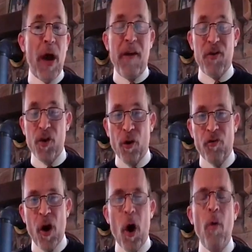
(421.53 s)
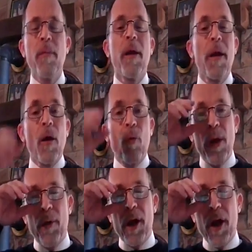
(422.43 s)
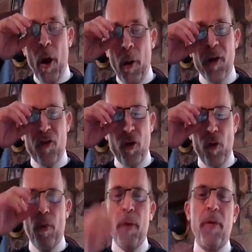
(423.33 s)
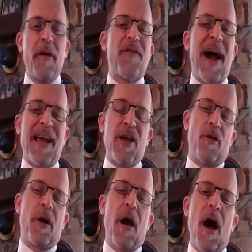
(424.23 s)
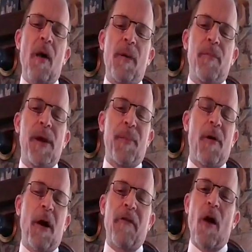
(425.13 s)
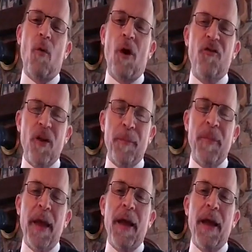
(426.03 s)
have a church home, we would encourage you, we would invite you to come and be a part of our worship.